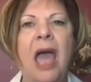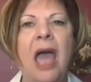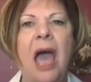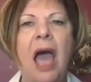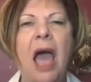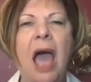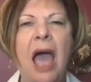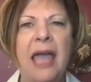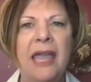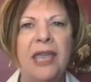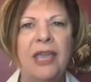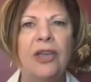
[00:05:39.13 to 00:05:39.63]

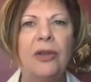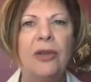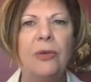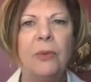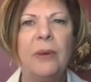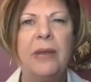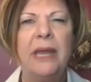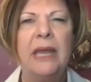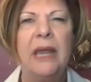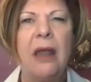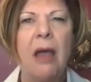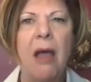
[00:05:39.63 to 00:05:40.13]
I could
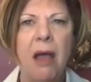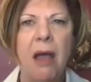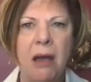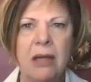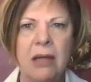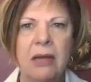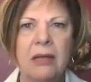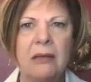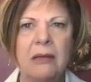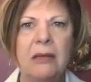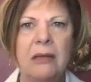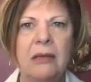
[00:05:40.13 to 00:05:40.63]
read
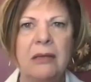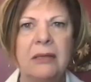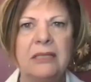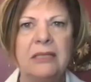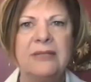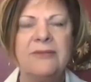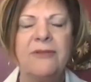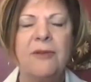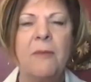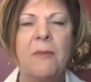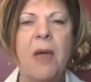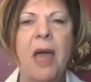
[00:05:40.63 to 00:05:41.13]

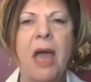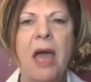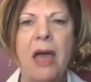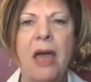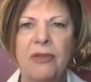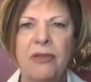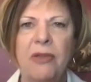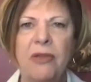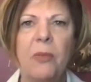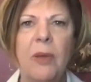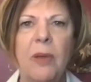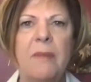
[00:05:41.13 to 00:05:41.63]
articles from
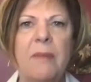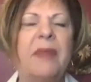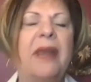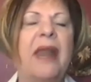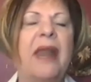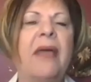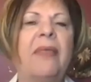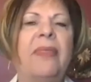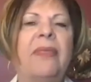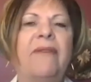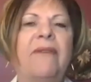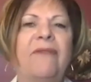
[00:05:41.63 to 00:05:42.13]
other women
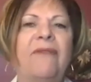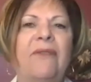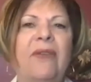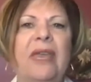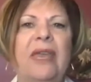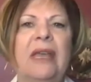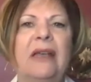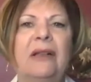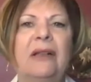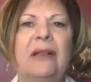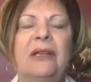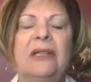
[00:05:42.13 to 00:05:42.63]
on the
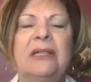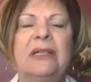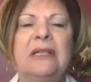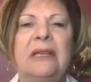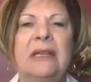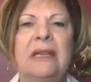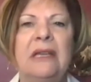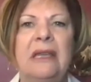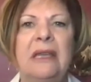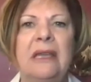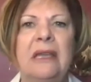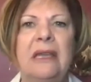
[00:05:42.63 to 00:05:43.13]
field
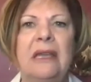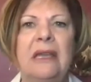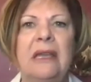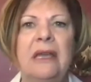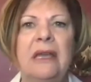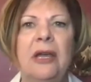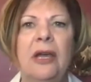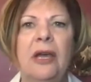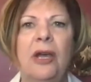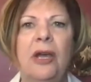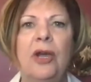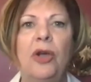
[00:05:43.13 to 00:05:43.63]

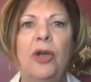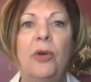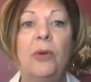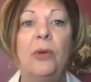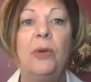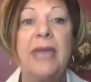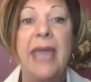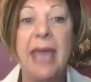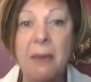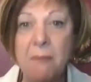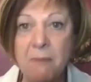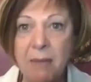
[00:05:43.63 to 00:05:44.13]
who
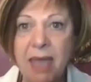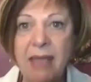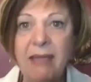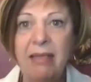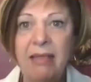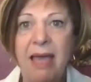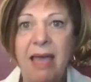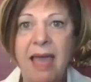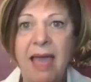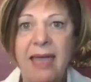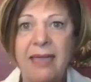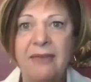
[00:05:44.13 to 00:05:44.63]
get my
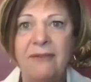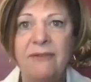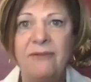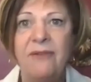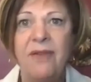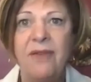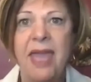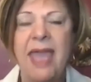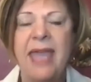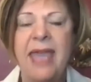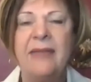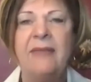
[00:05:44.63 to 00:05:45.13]
life
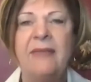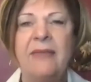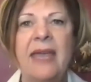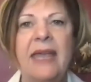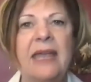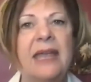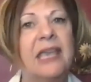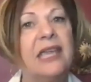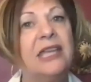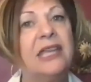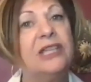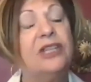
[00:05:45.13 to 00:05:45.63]
and
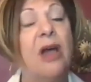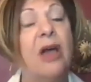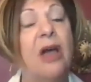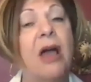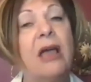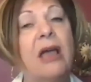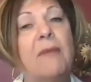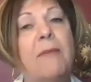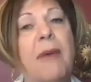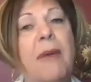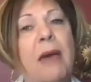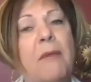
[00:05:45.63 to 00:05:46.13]
that can talk
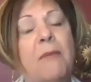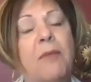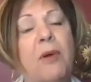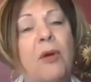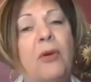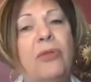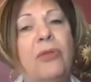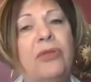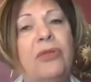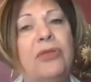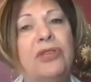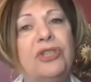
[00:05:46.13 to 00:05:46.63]
about
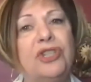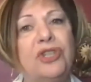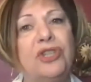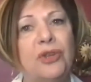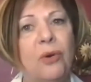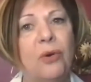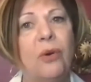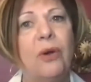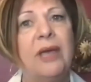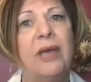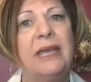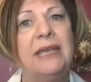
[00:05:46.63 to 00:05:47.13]
both the
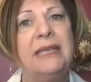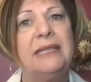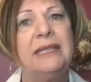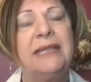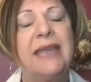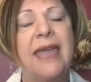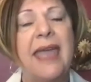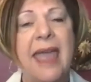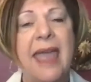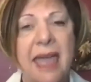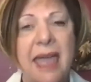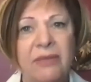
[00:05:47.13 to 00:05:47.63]
joys
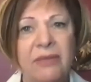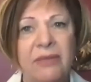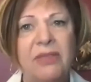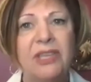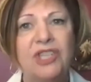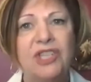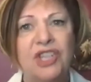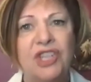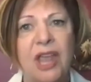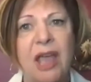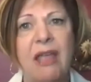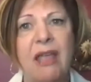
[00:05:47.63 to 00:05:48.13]
and the
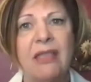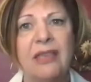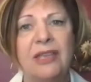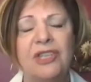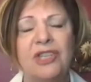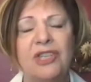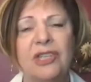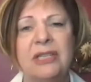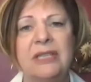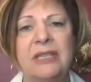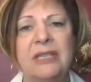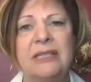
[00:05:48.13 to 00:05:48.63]

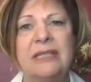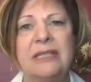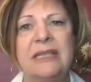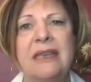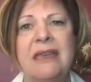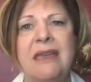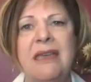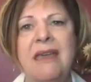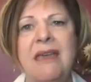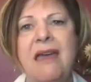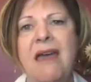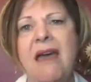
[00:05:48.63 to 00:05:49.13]
challenges
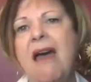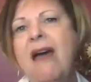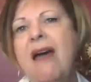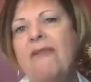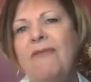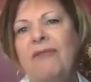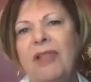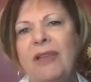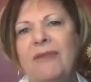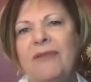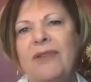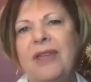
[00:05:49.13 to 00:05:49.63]
of
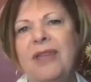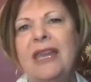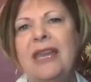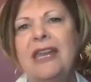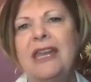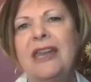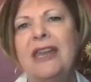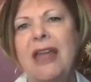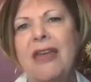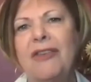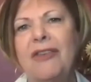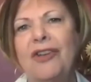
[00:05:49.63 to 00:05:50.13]
living in
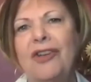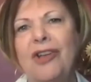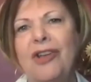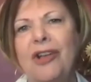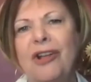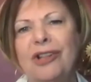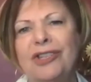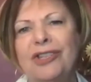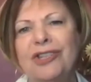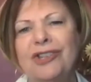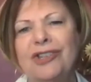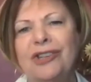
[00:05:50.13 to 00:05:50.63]
another
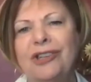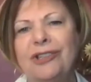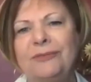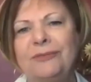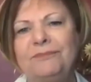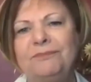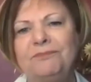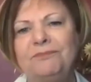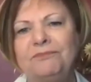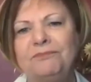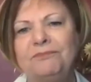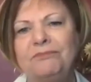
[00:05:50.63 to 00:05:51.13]
culture.
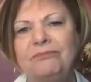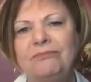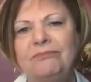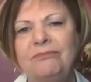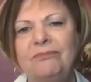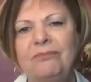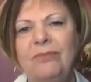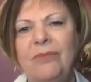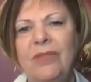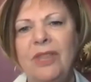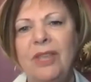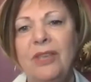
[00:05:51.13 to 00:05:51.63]

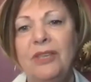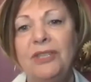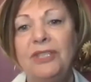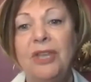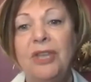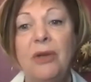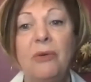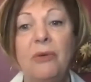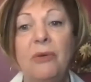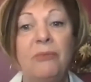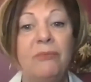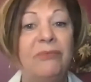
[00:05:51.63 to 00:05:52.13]

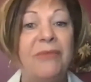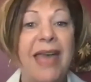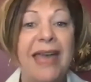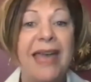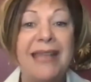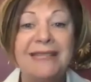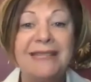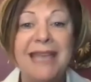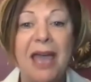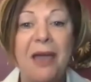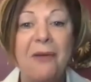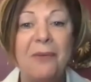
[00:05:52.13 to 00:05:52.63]
So
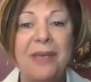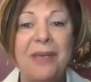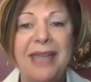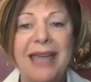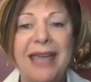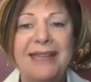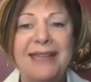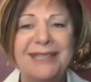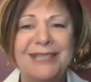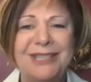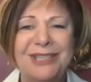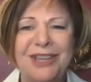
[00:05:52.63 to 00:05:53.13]
that's how we
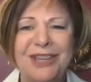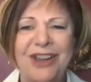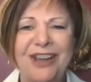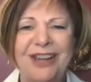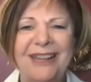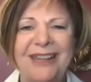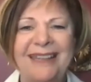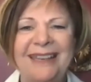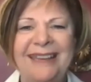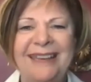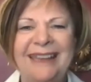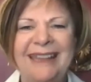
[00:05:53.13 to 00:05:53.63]
got
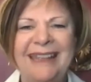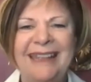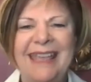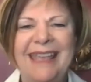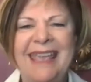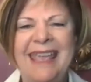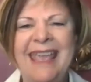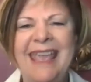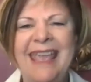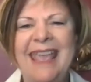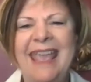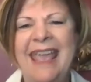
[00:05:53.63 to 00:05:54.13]
started.
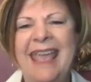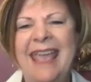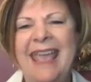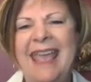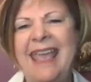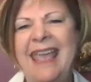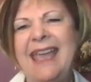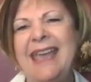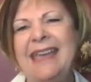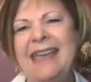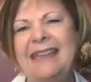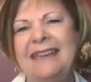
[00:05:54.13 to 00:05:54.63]

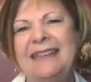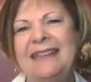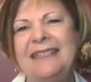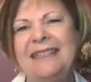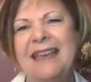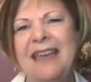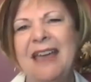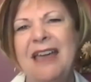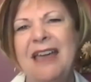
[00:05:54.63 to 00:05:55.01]
And